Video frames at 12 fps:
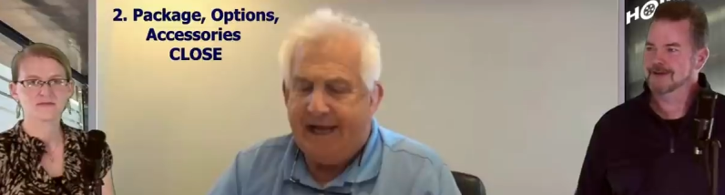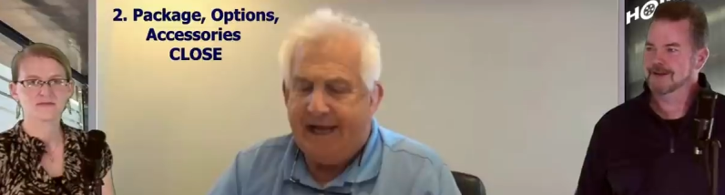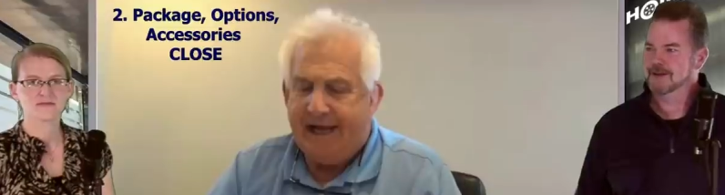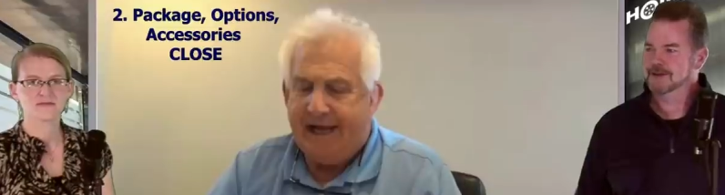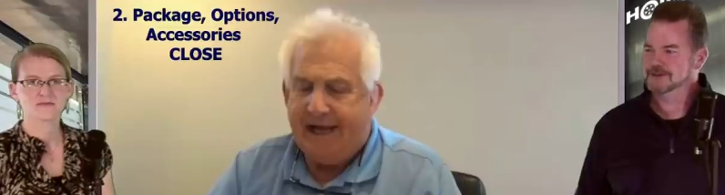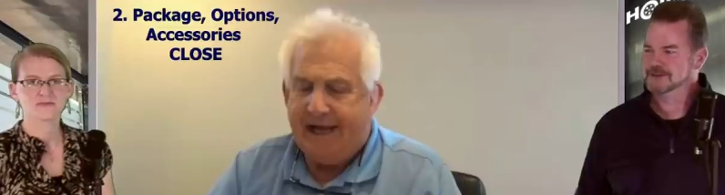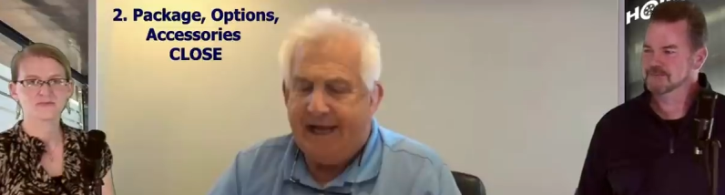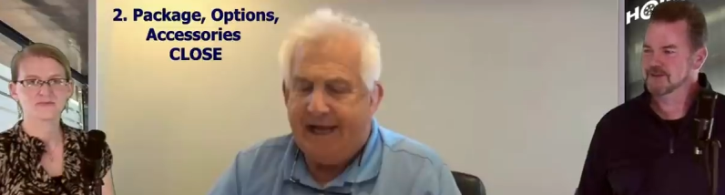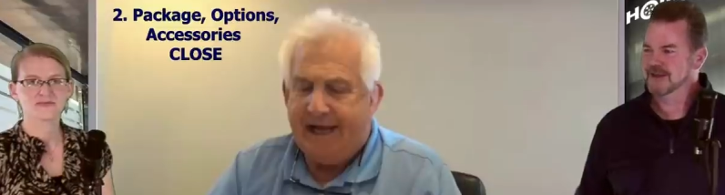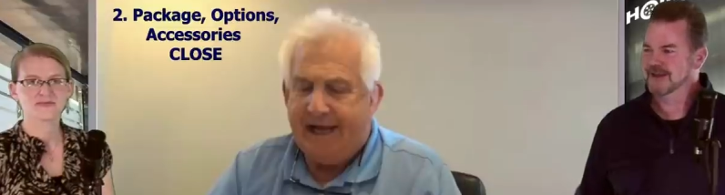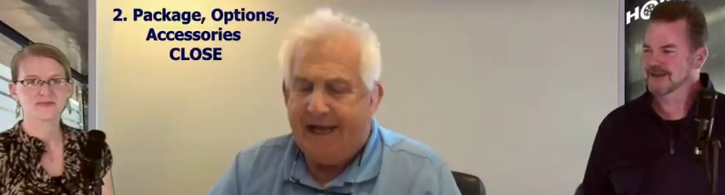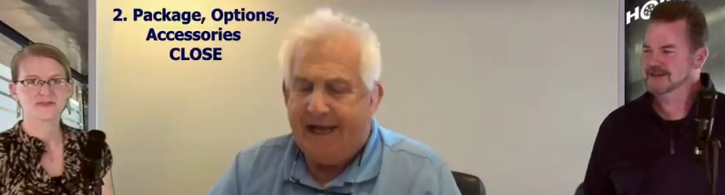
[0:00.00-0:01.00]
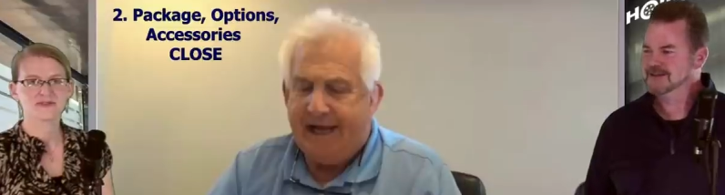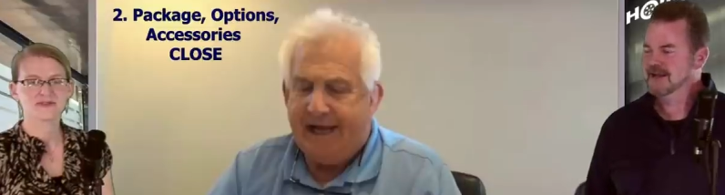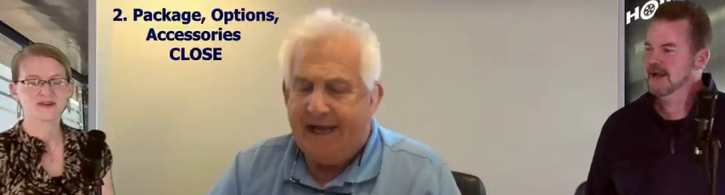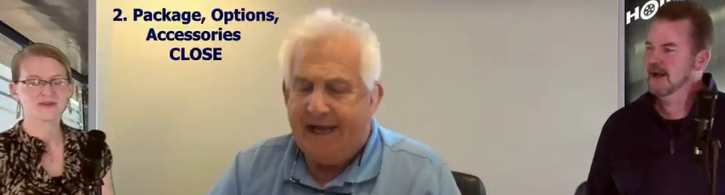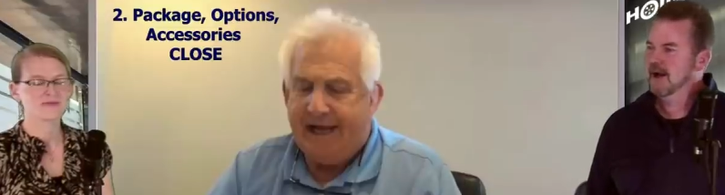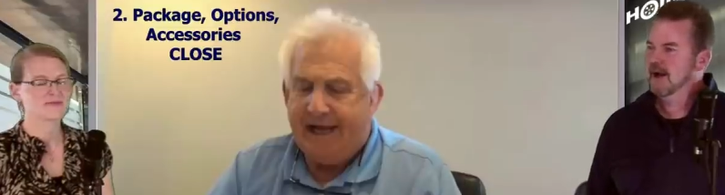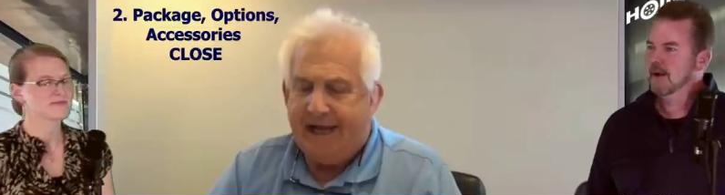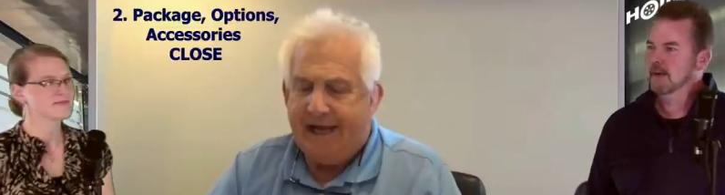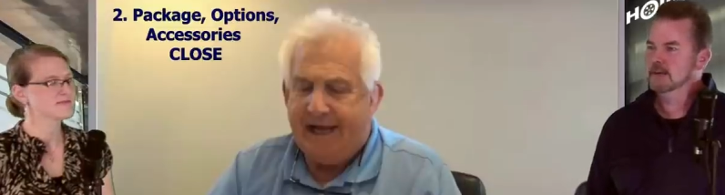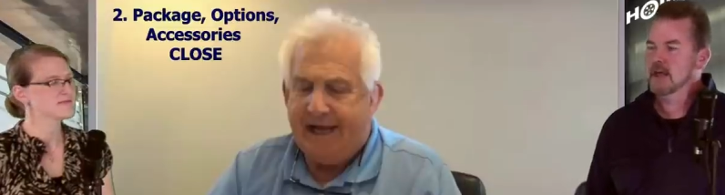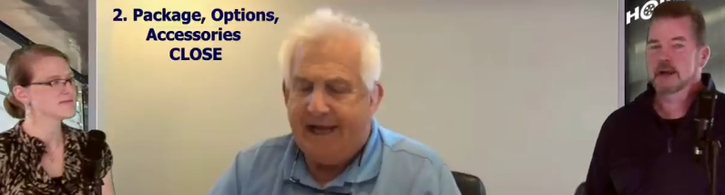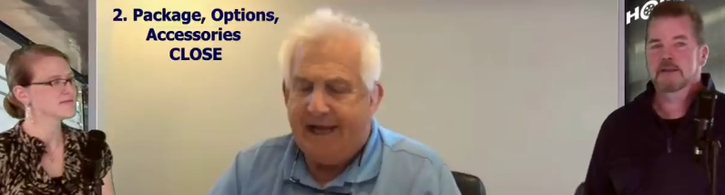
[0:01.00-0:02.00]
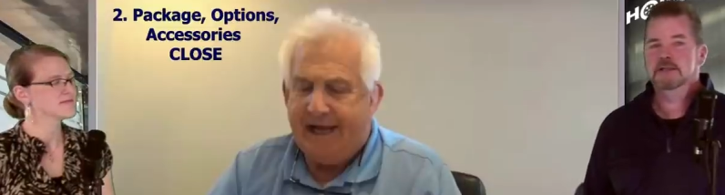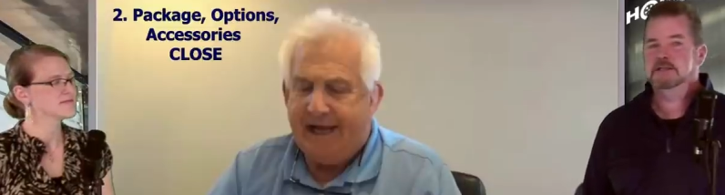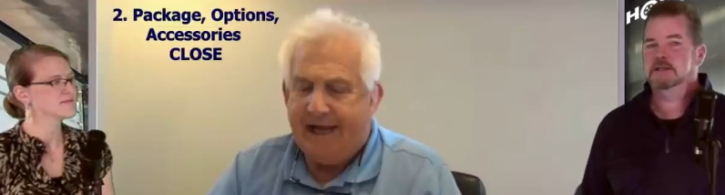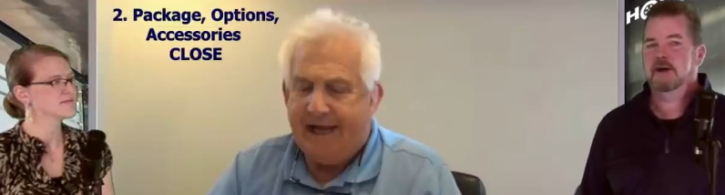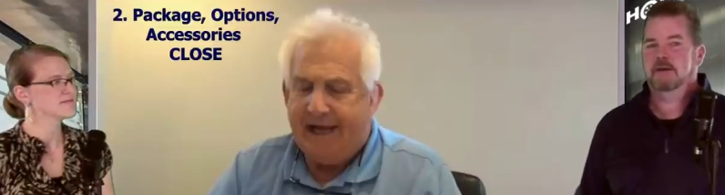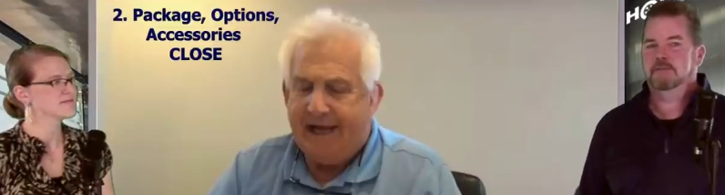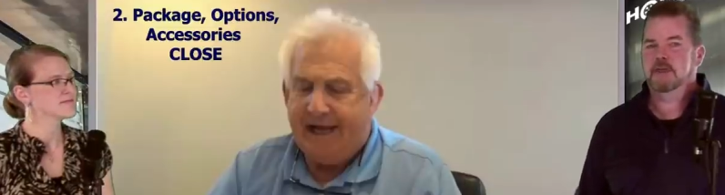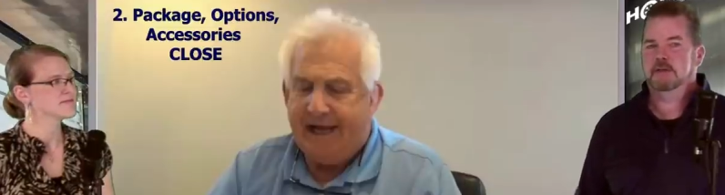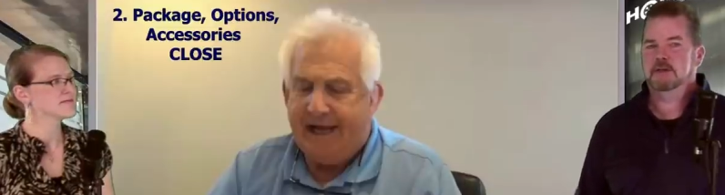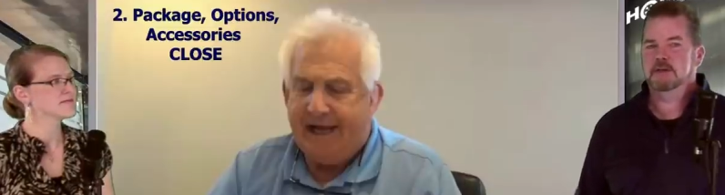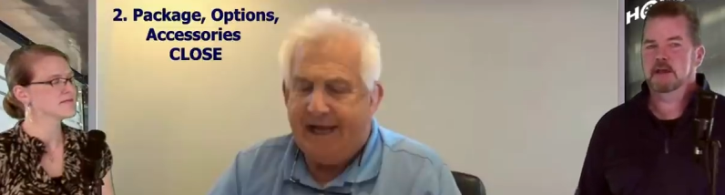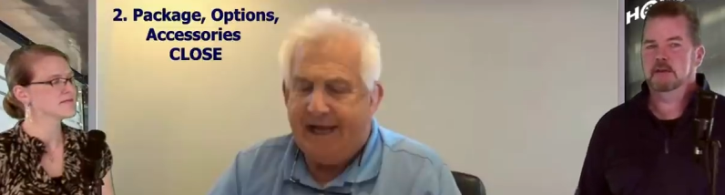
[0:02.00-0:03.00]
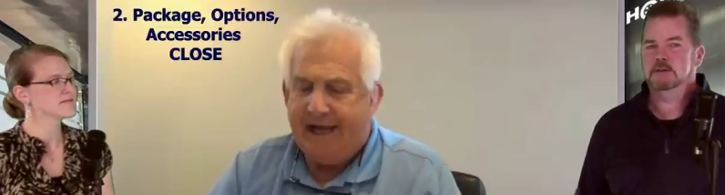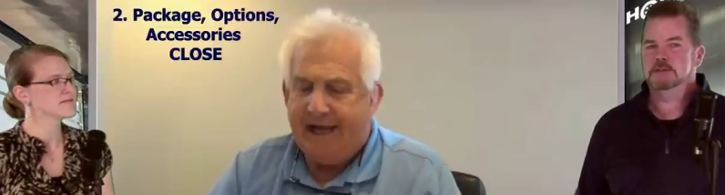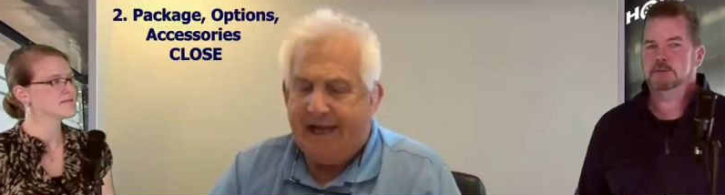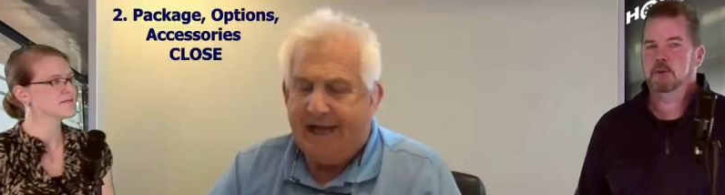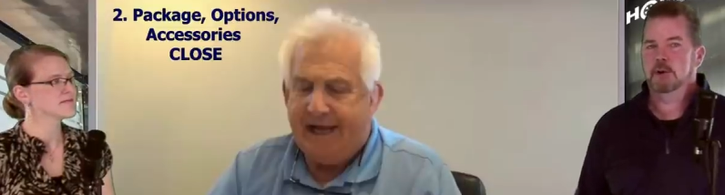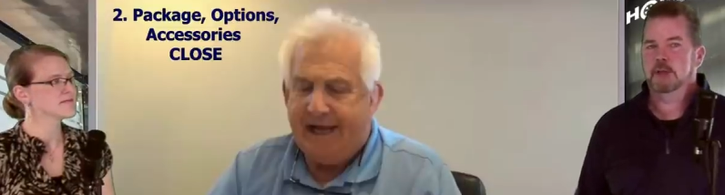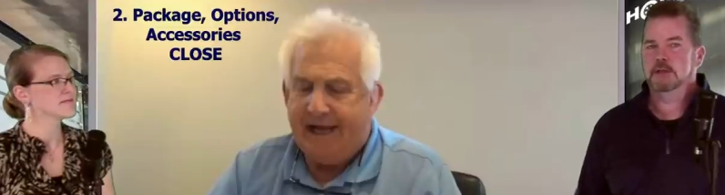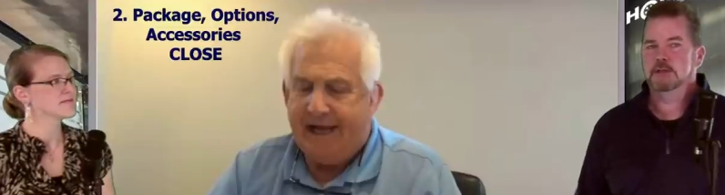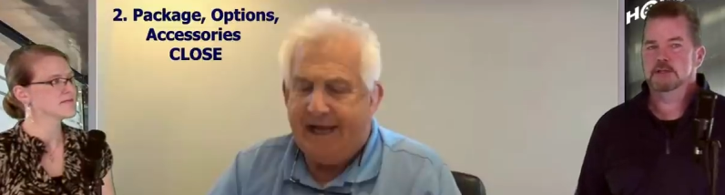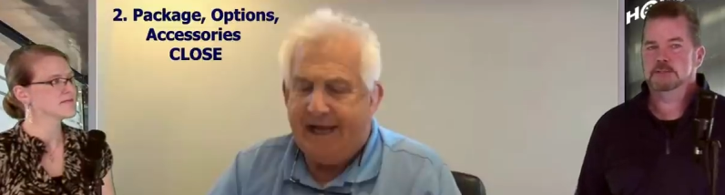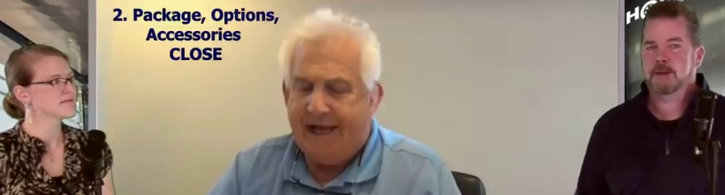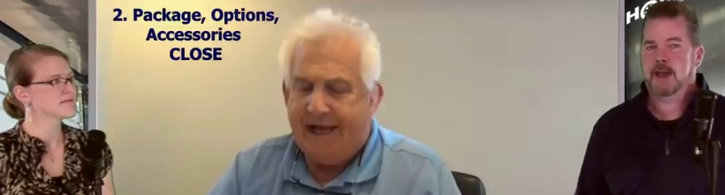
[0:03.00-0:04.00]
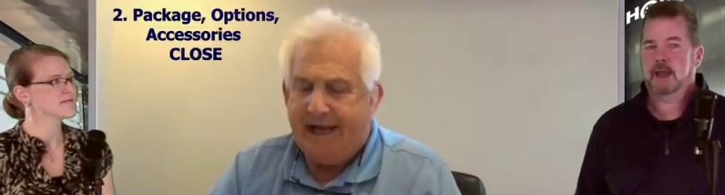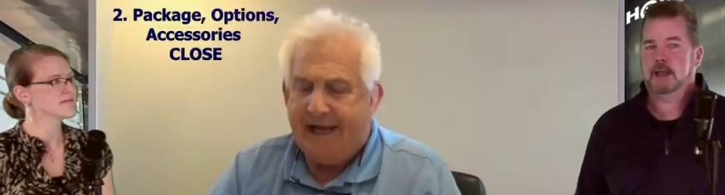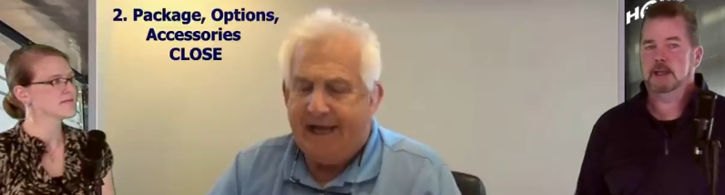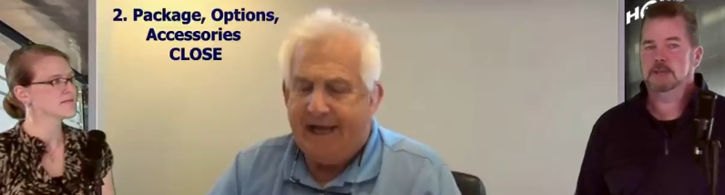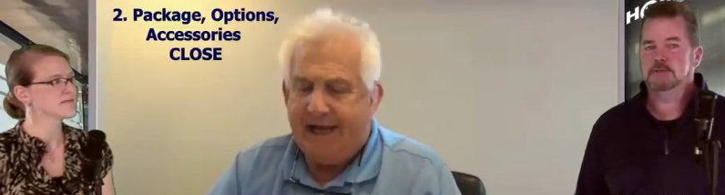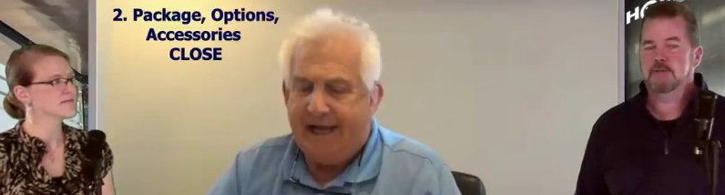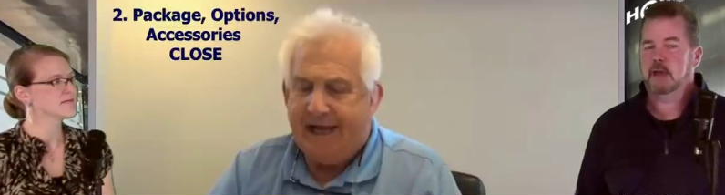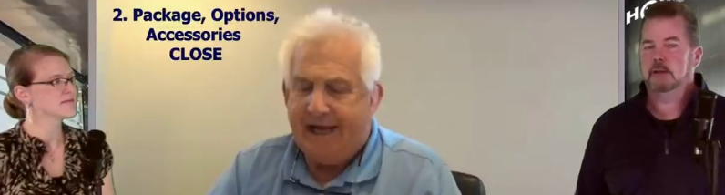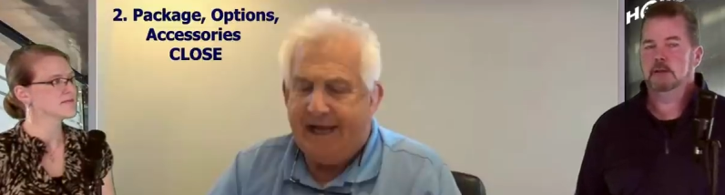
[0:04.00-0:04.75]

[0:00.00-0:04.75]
Speaker 1: close because yeah. a lot of this stuff that the dealer is throwing into this package that